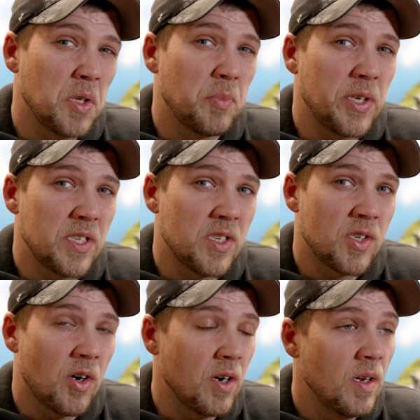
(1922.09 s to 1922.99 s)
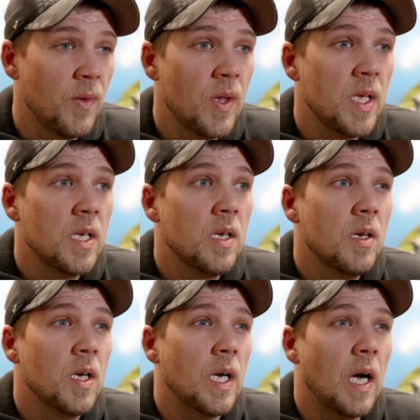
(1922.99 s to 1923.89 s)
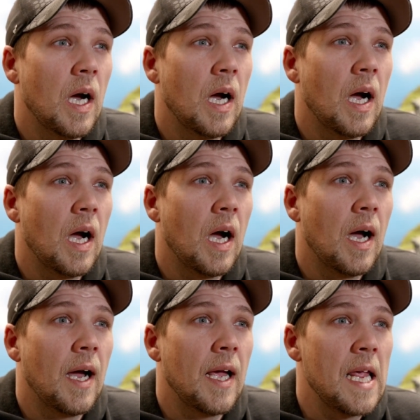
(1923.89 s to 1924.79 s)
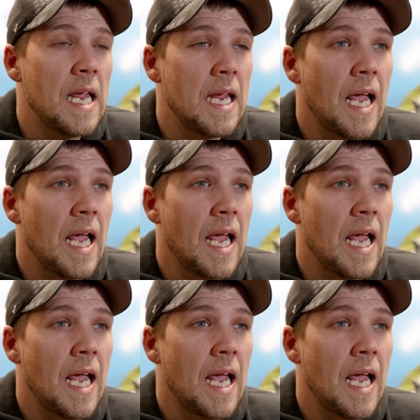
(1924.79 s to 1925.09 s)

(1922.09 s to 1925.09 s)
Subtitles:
good place to start. I